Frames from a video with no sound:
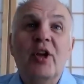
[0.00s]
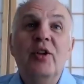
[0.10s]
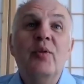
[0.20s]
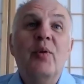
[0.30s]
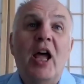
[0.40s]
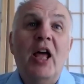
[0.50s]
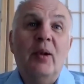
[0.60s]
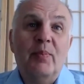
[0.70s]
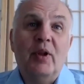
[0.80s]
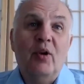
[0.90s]
you
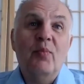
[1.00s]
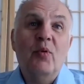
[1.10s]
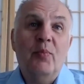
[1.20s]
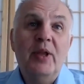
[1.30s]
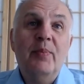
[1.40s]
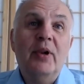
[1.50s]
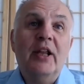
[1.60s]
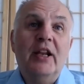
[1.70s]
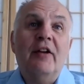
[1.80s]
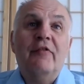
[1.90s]
help a lot more people
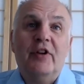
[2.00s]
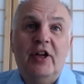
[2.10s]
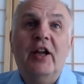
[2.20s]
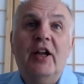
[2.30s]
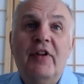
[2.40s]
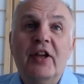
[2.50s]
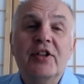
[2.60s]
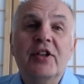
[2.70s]
in Africa have access.